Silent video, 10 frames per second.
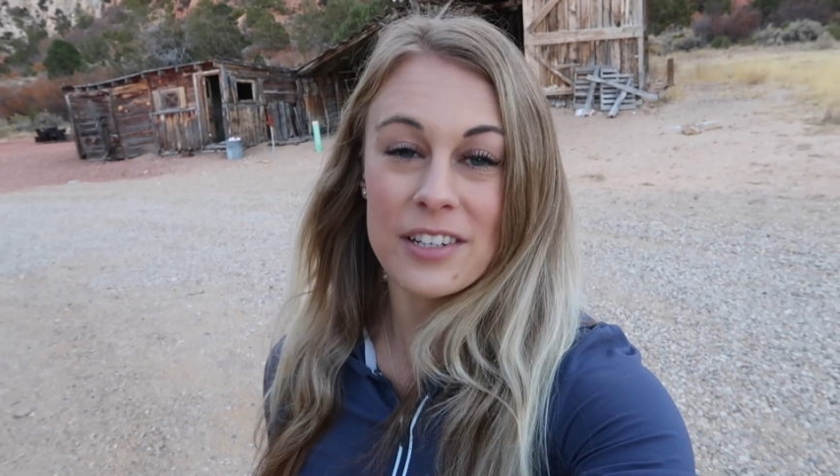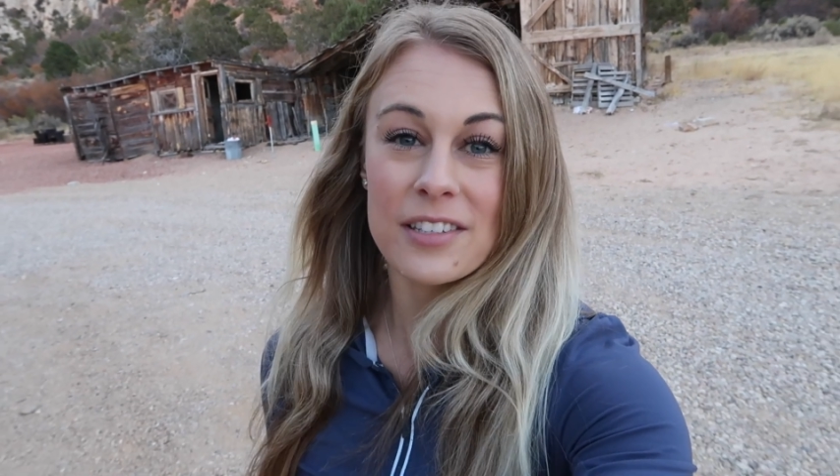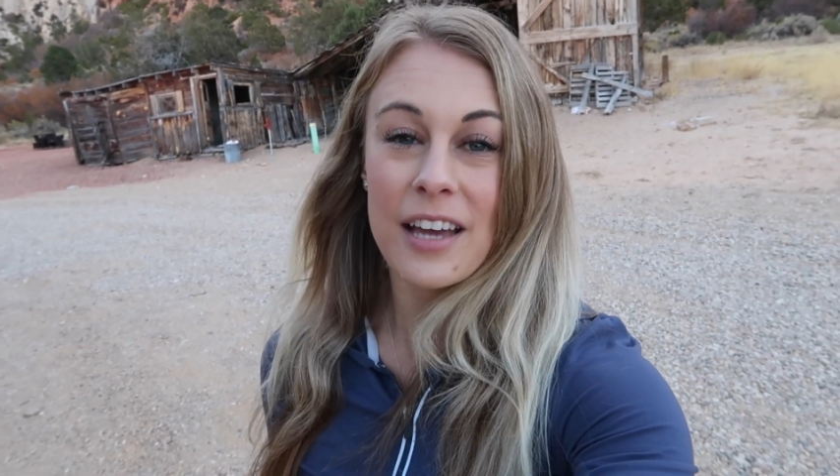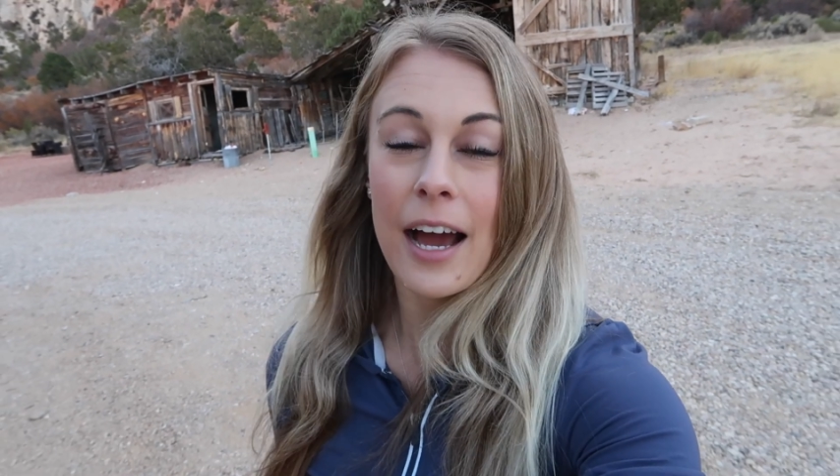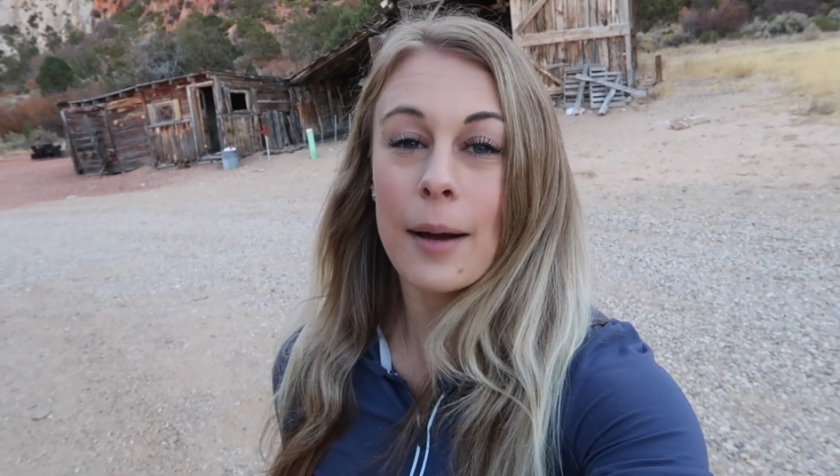It
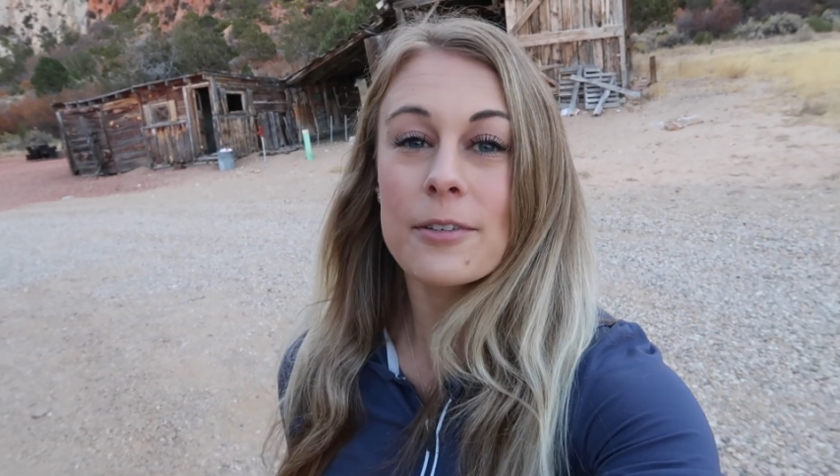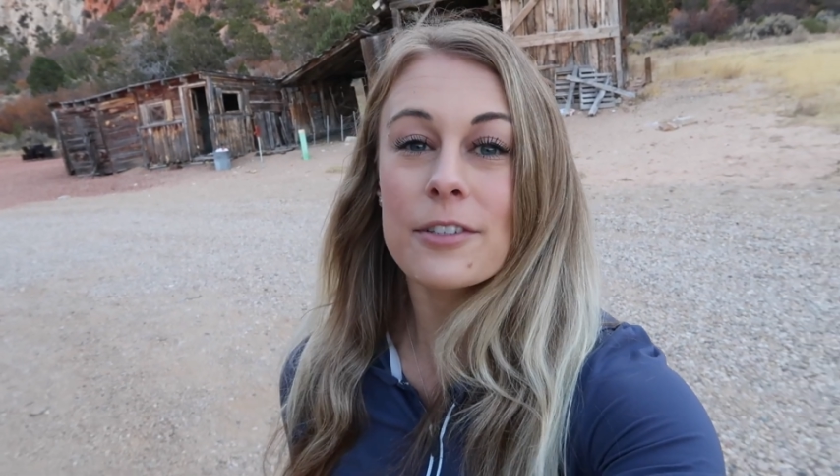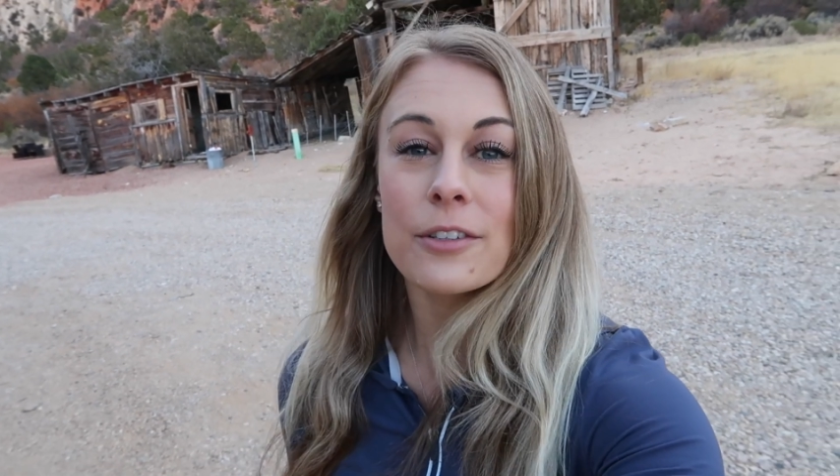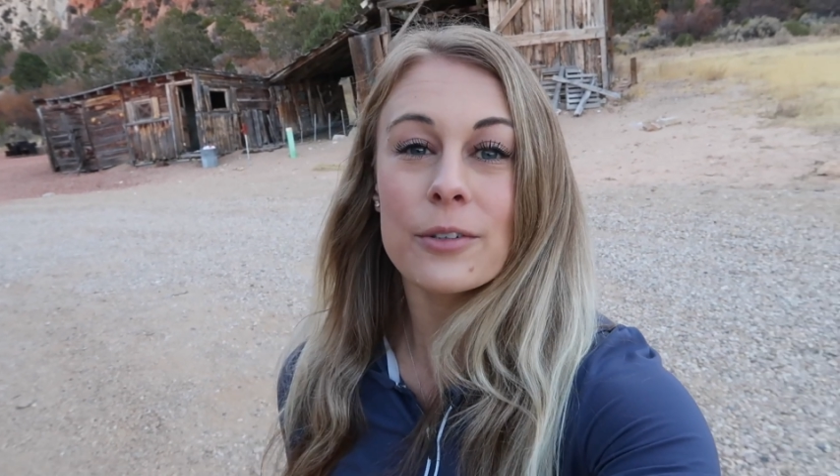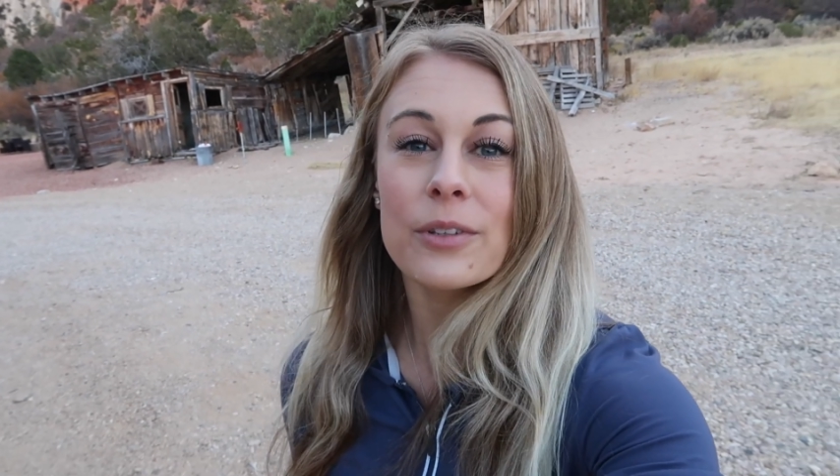is
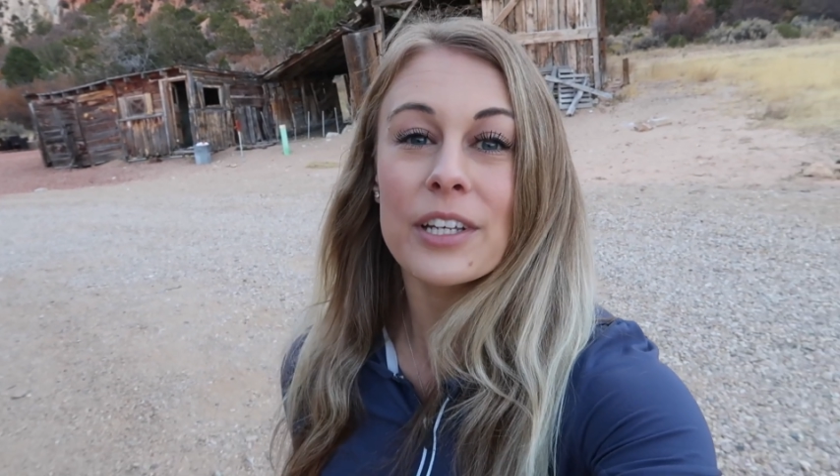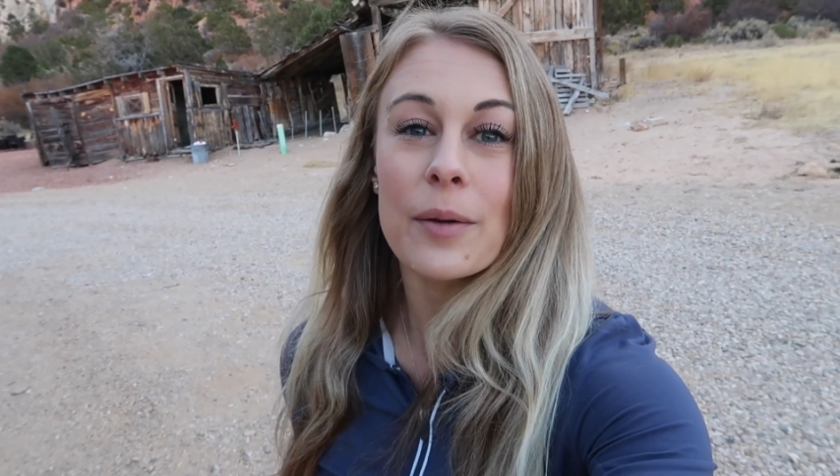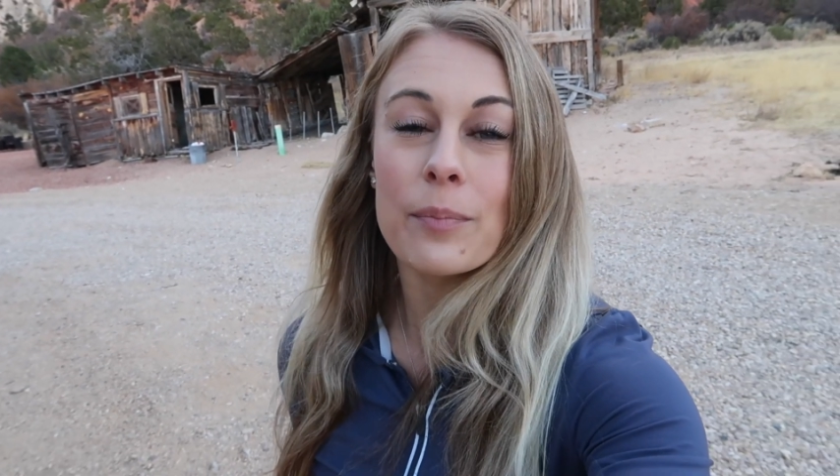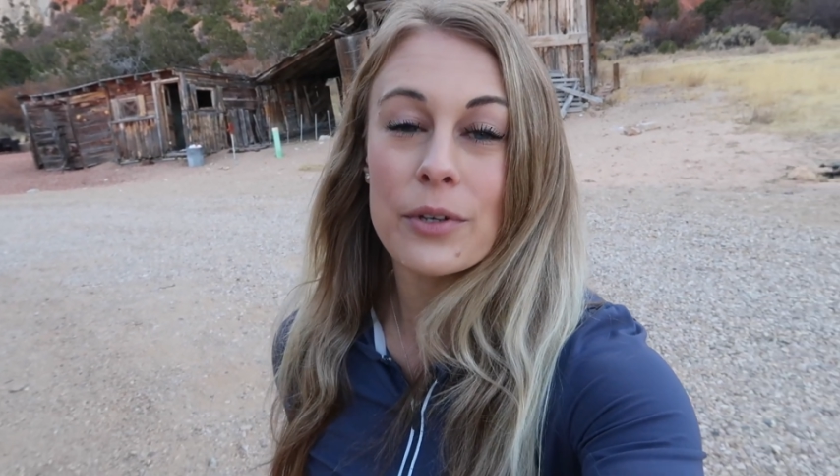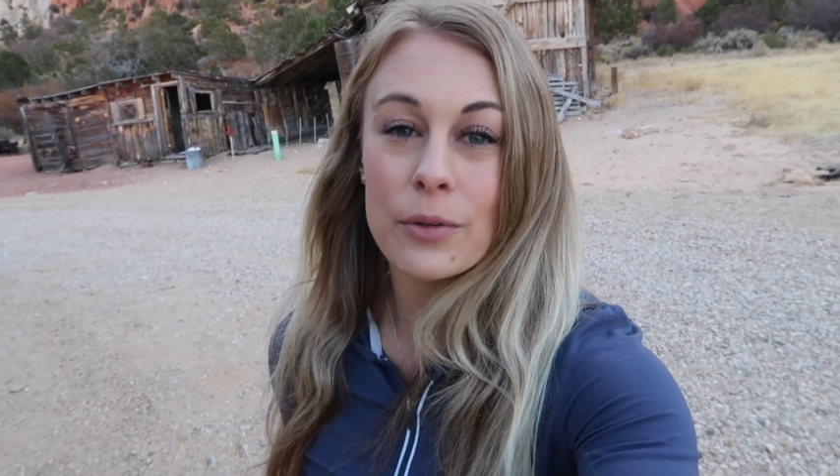
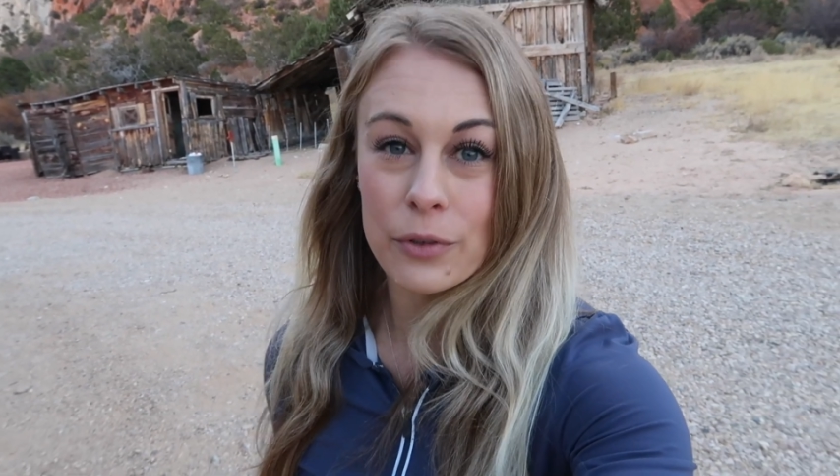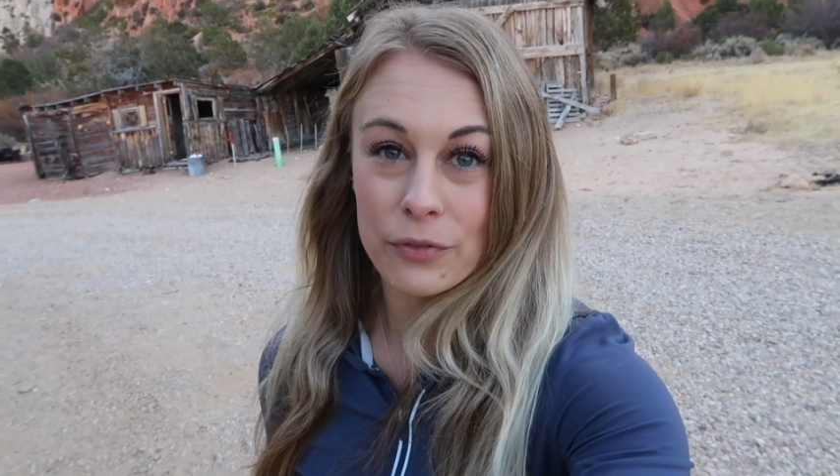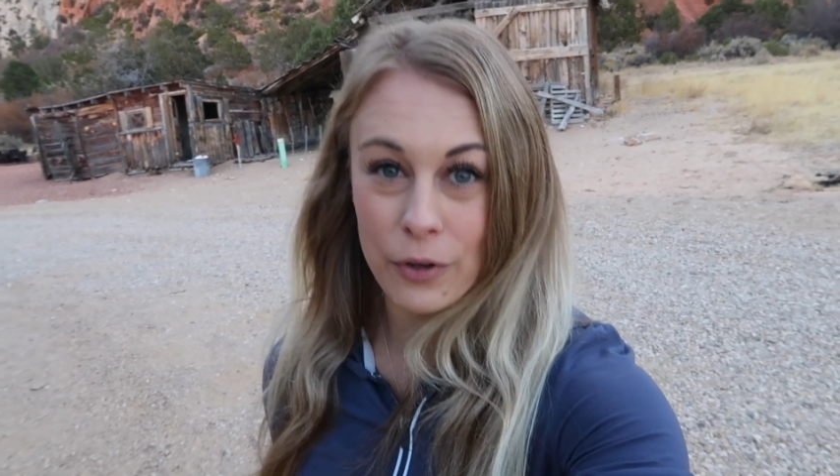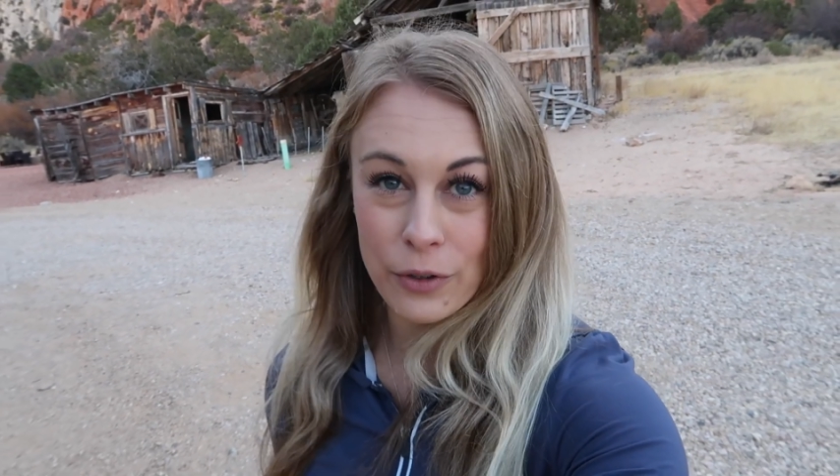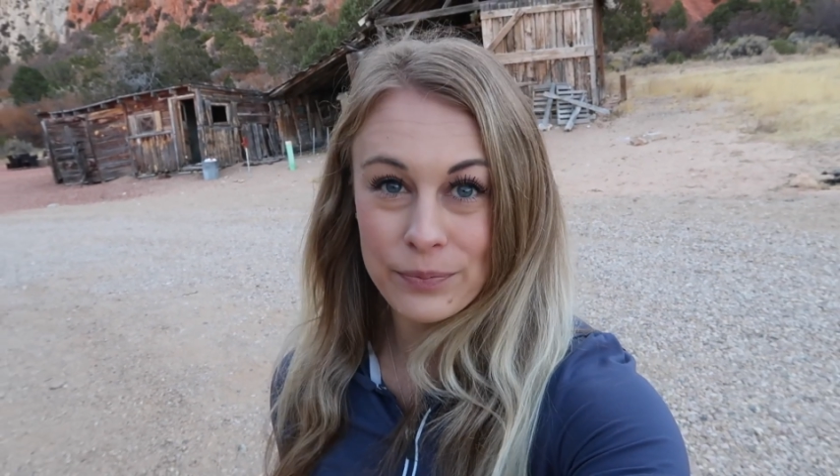absolutely
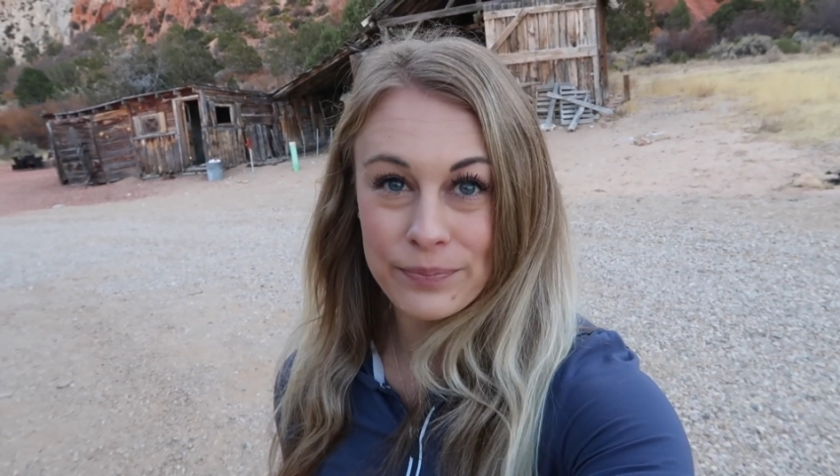beautiful.